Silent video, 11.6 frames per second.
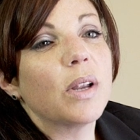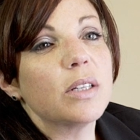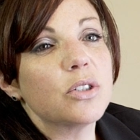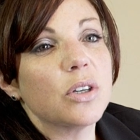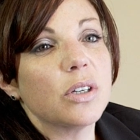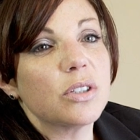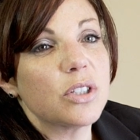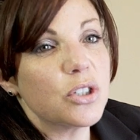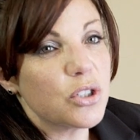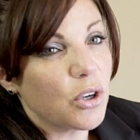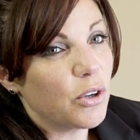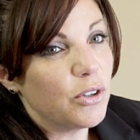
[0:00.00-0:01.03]
pleasure to
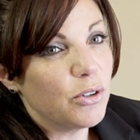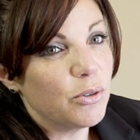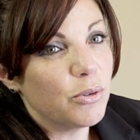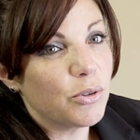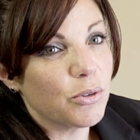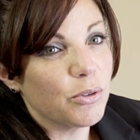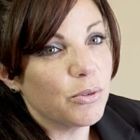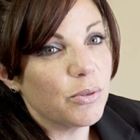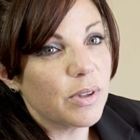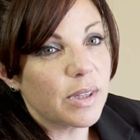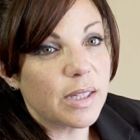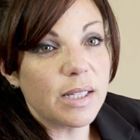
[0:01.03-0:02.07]
show you through
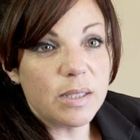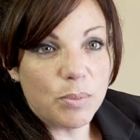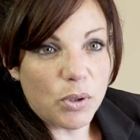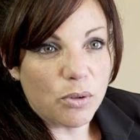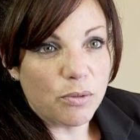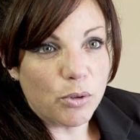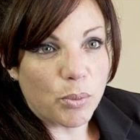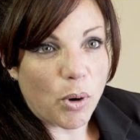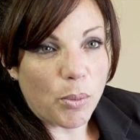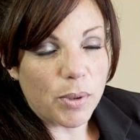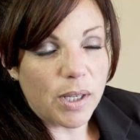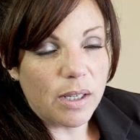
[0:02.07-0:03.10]
this beautiful
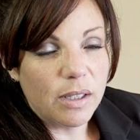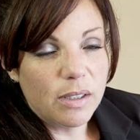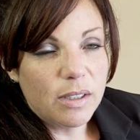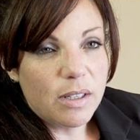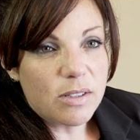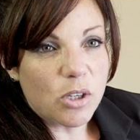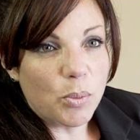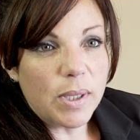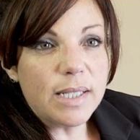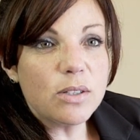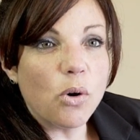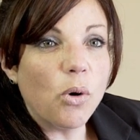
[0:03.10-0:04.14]
property. So
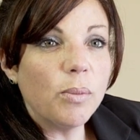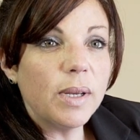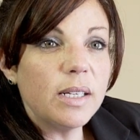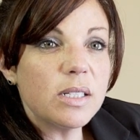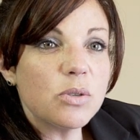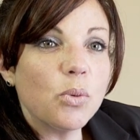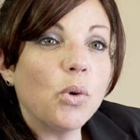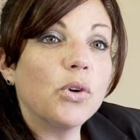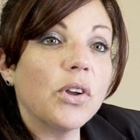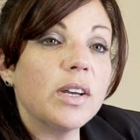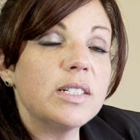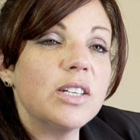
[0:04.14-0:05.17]
please call me to
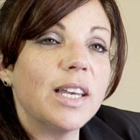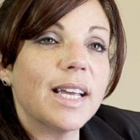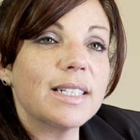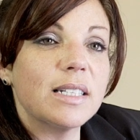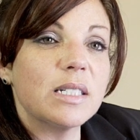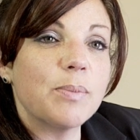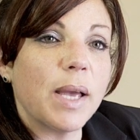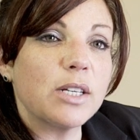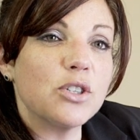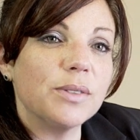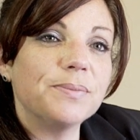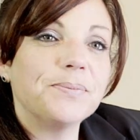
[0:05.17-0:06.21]
organise your next
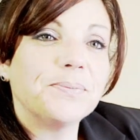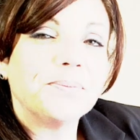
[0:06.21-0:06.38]
inspection.